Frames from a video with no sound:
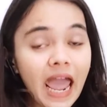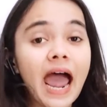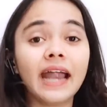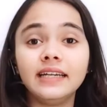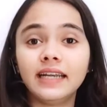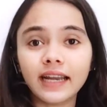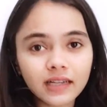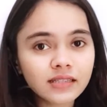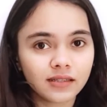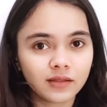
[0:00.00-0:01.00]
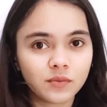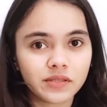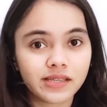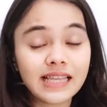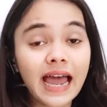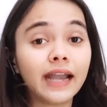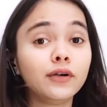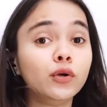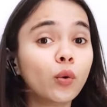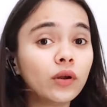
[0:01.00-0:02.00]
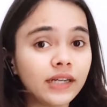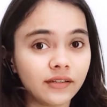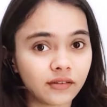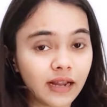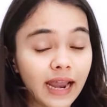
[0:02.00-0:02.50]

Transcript: And data services had no leader,